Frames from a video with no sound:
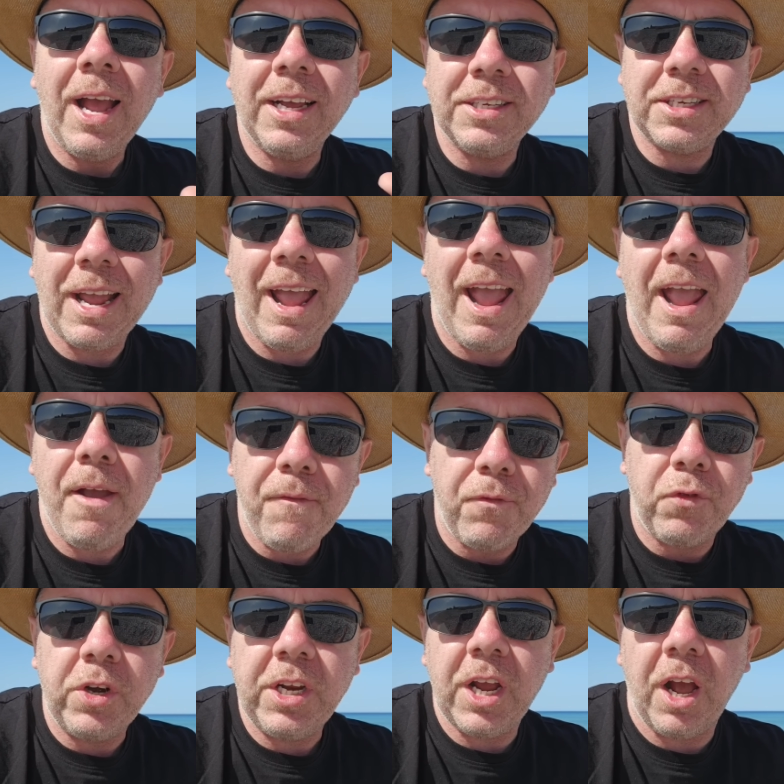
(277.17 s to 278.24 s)
as
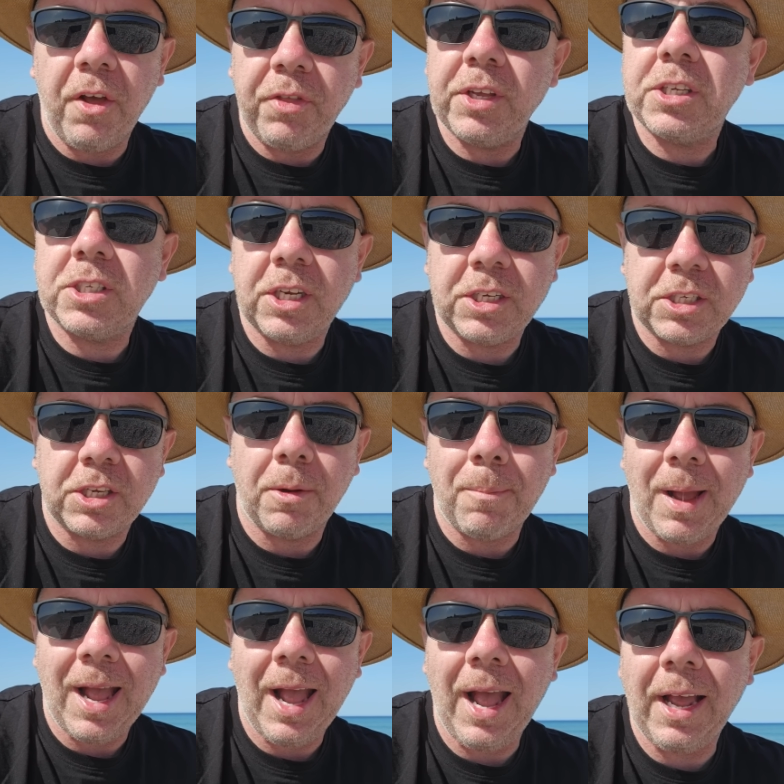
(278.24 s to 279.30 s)
every other
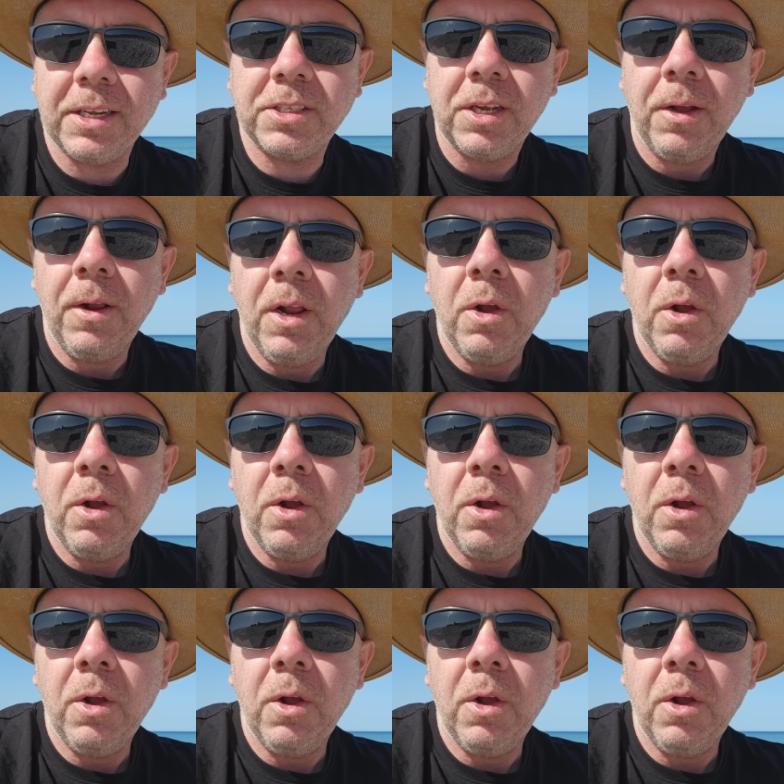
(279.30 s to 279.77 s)
system has